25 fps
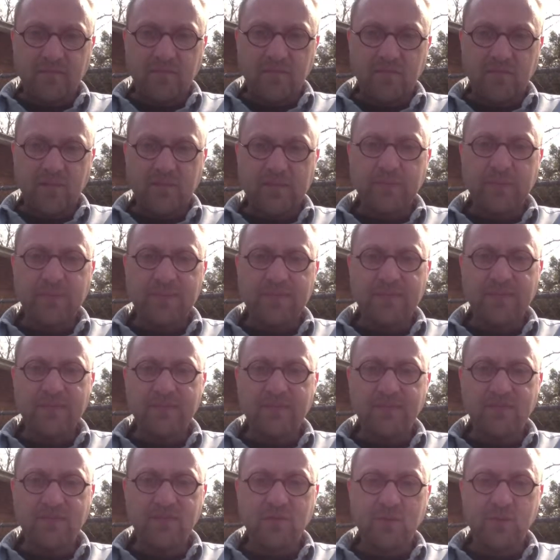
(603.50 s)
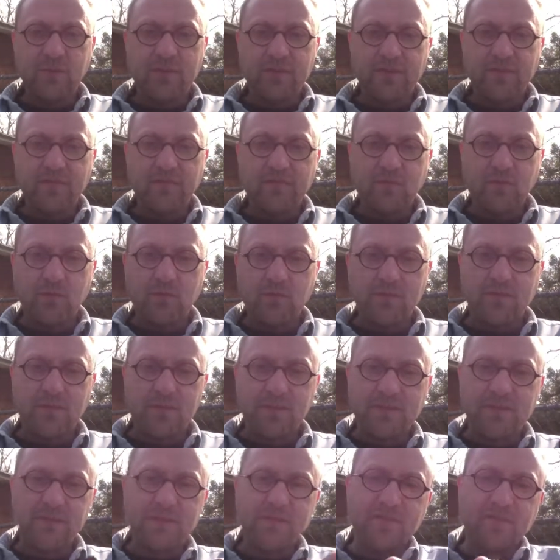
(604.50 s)
That's because of the
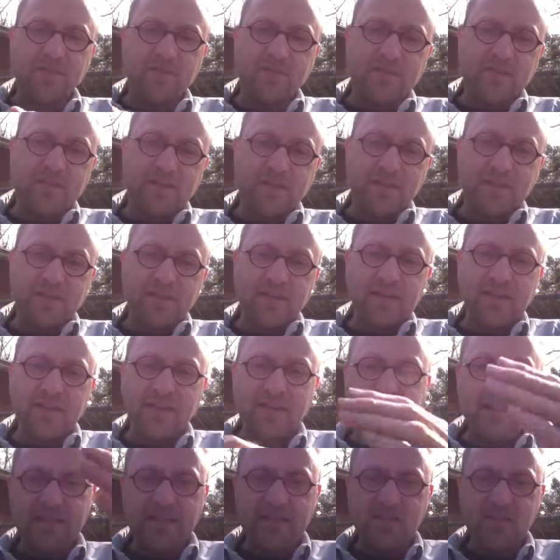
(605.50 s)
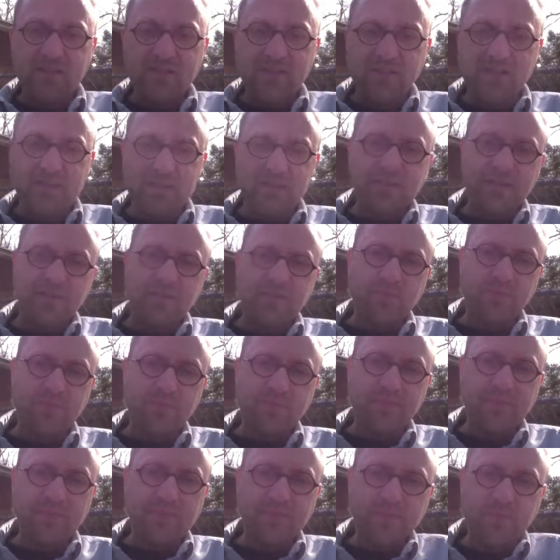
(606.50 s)
reinforcement contingencies that are
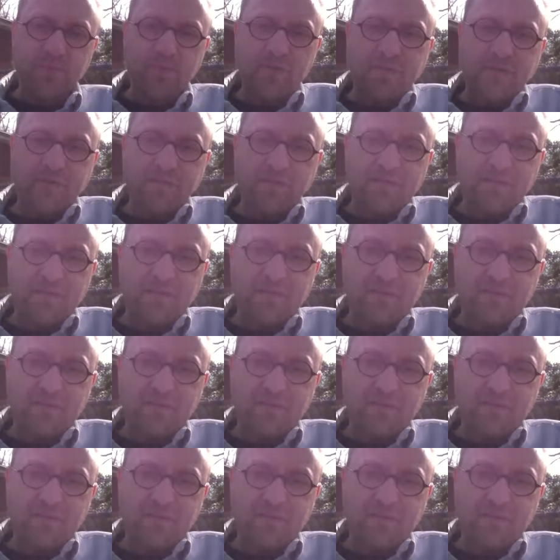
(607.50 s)
present in prison,